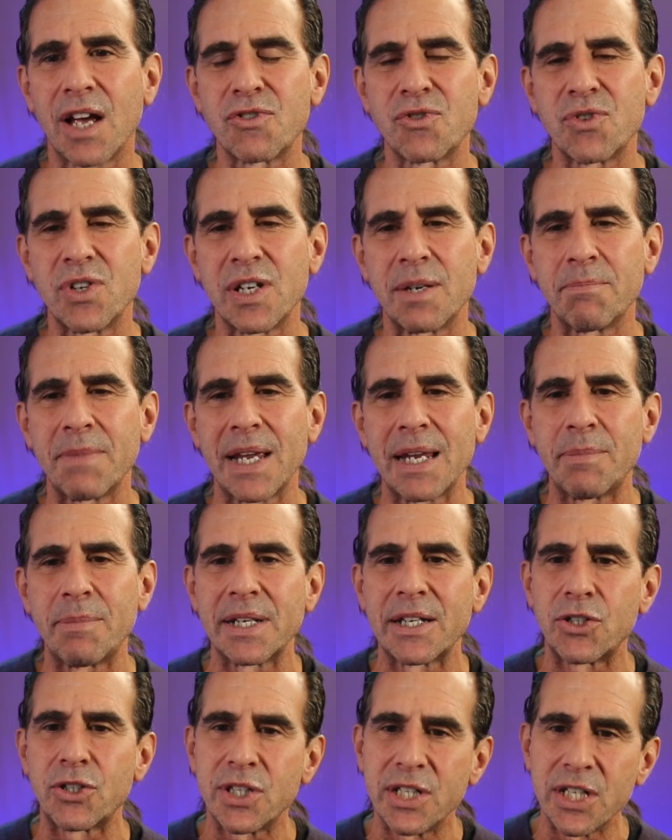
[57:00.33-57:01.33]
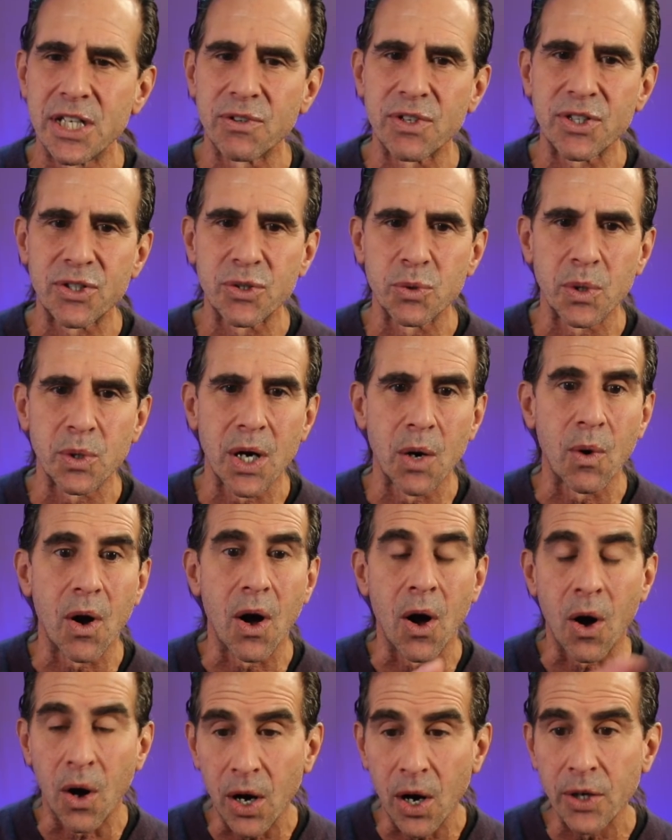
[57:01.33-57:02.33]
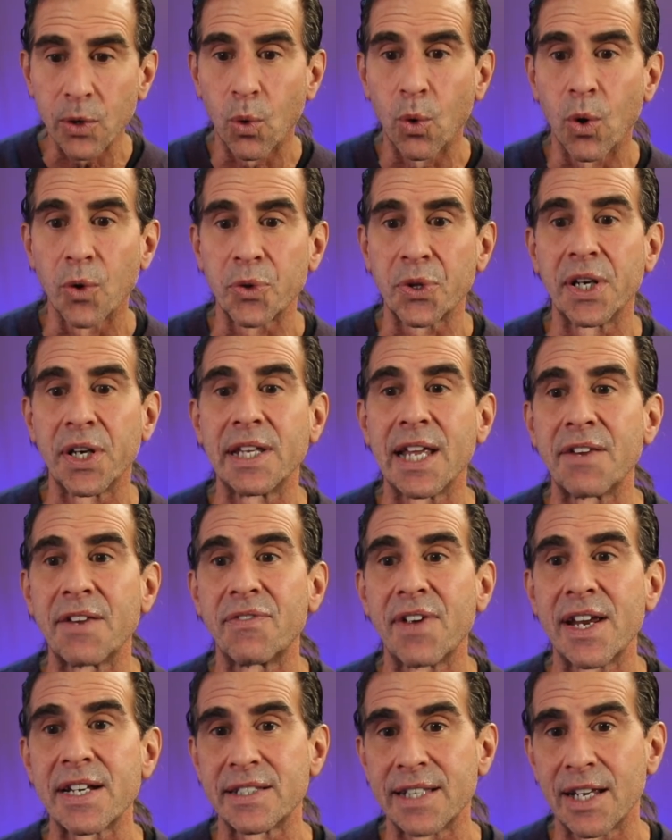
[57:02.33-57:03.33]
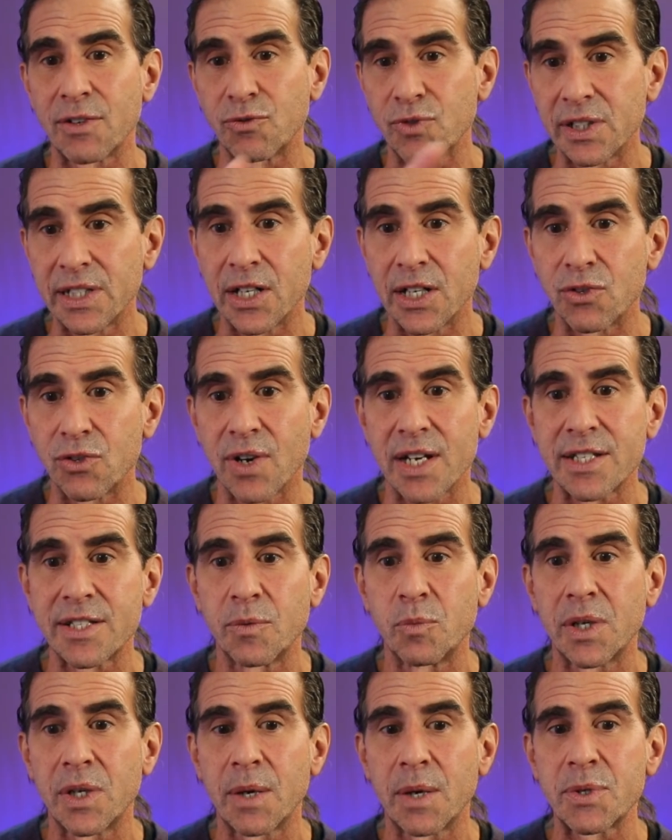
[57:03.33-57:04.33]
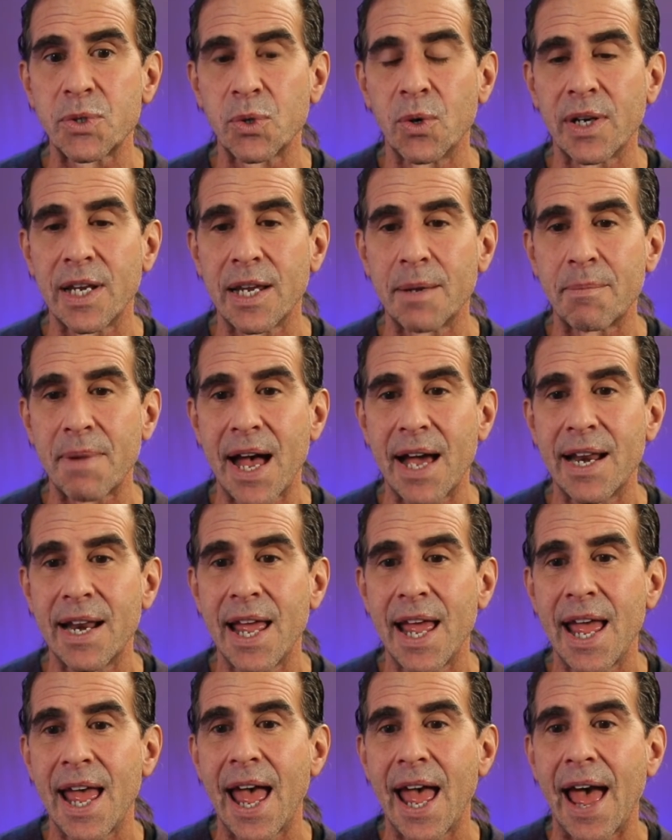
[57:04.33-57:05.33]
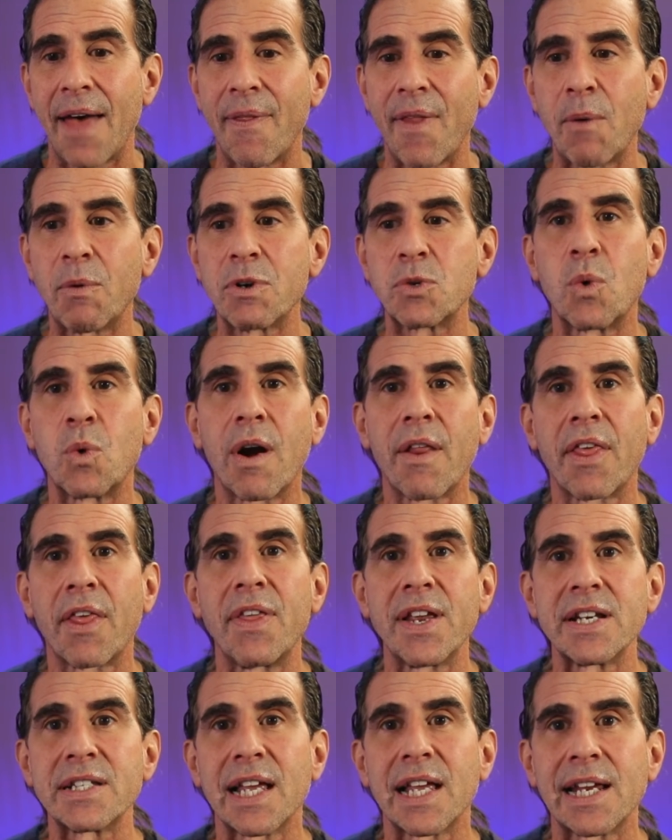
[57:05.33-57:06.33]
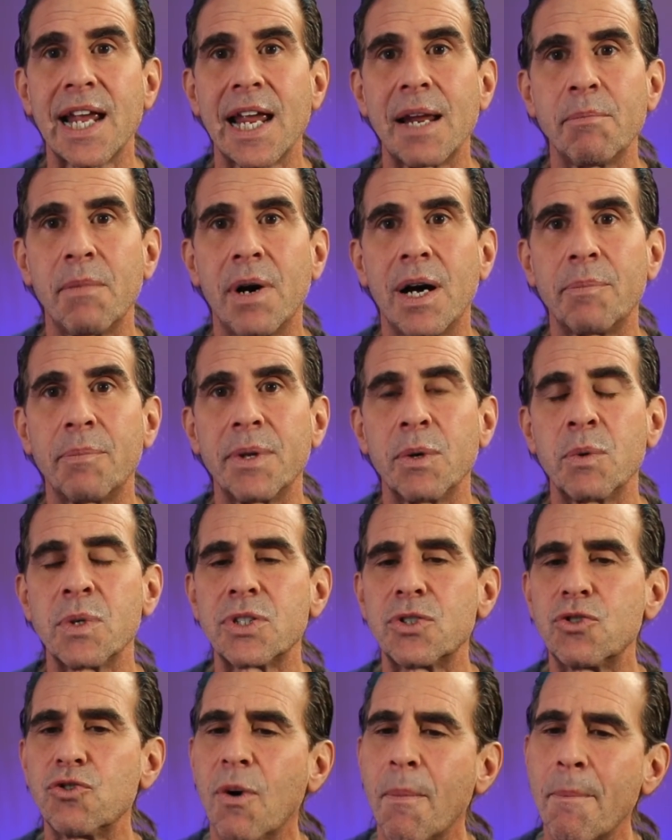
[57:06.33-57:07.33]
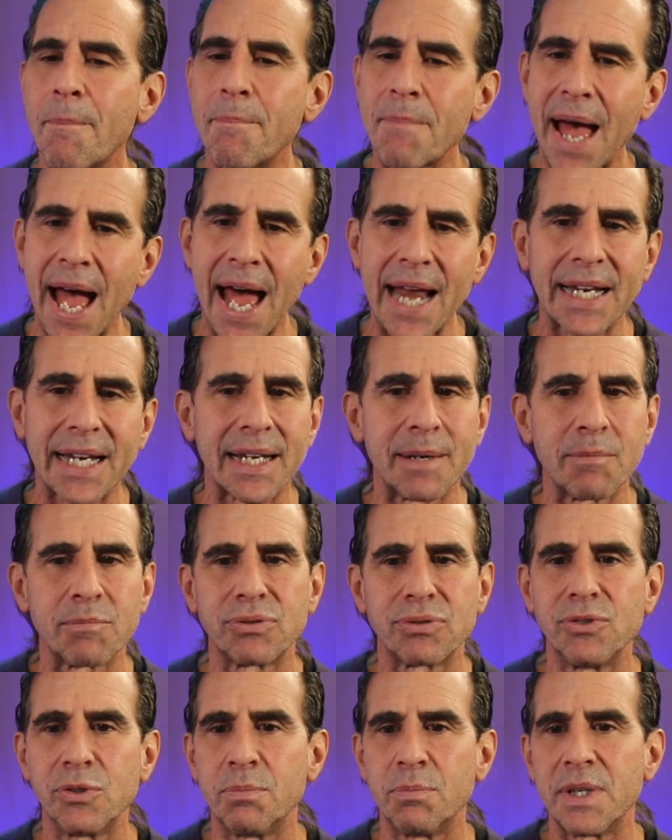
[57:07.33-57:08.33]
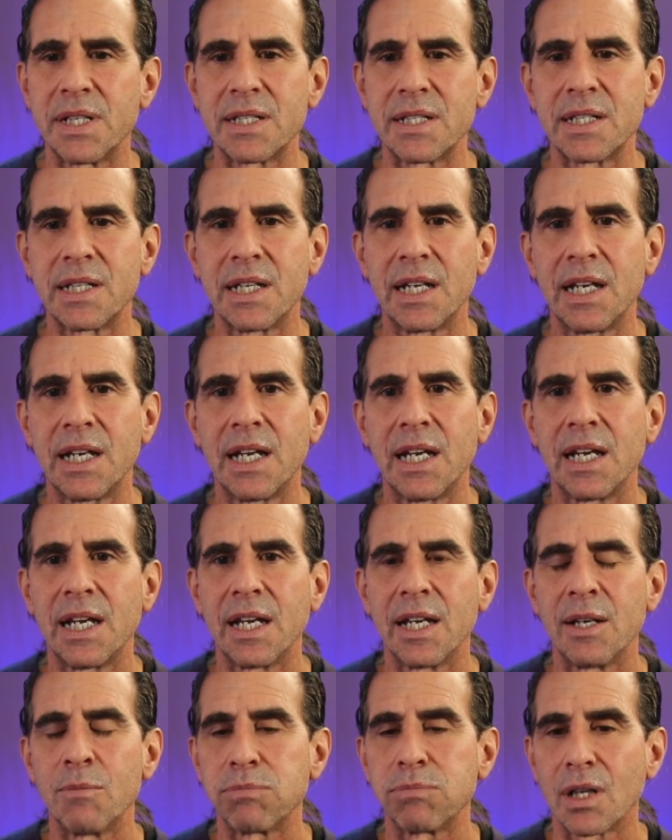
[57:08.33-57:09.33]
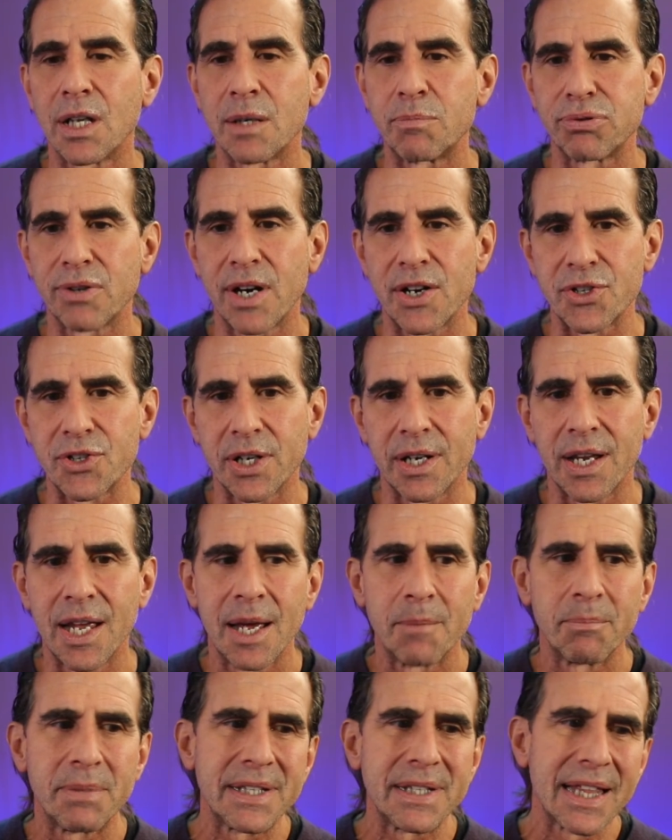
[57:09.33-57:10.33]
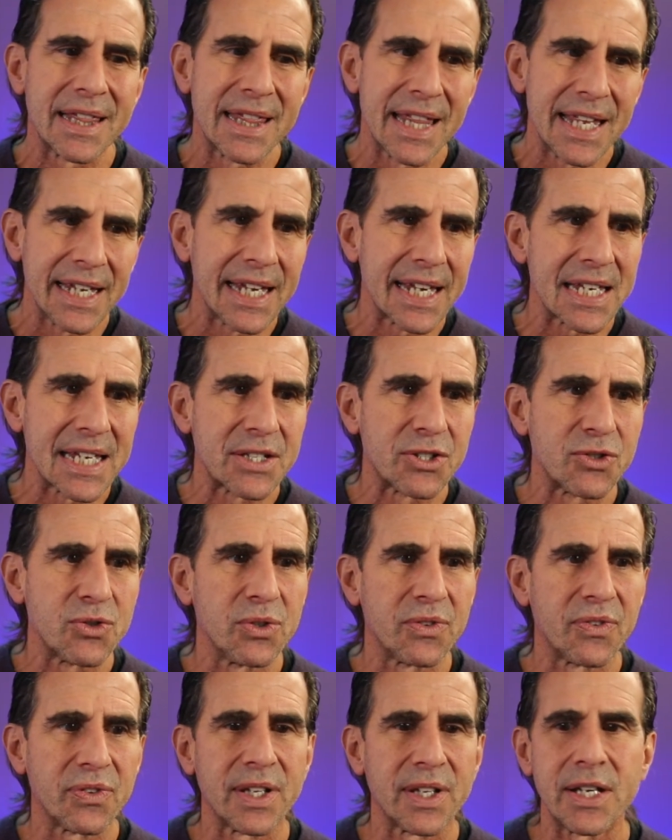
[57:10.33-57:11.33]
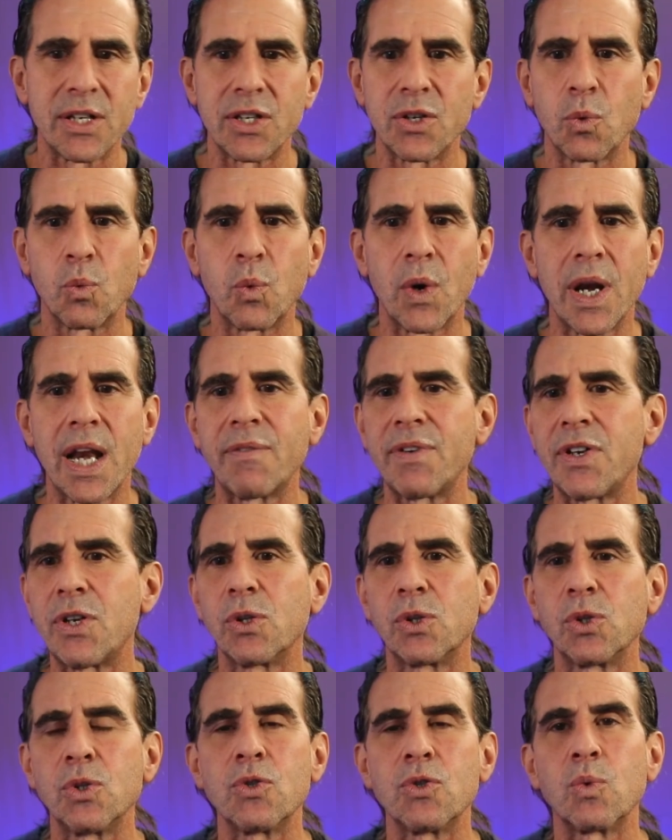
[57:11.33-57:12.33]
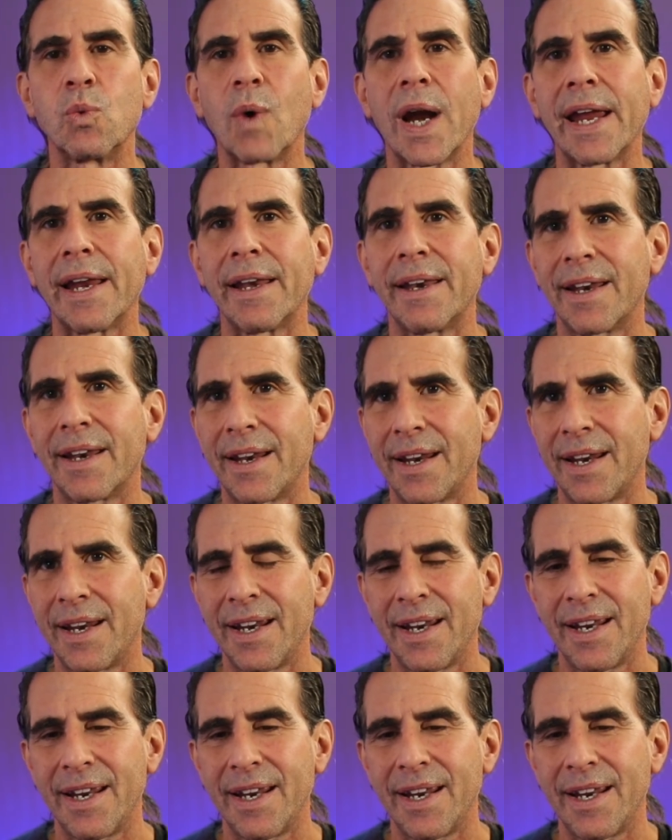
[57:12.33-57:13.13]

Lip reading: live stream maybe a year or two ago on alternate day fasting, that really aggressive one I was talking about. And that was one of the things that came up. There was dramatic improvements in blood pressure. But the thing is, truthfully, whenever you lose weight,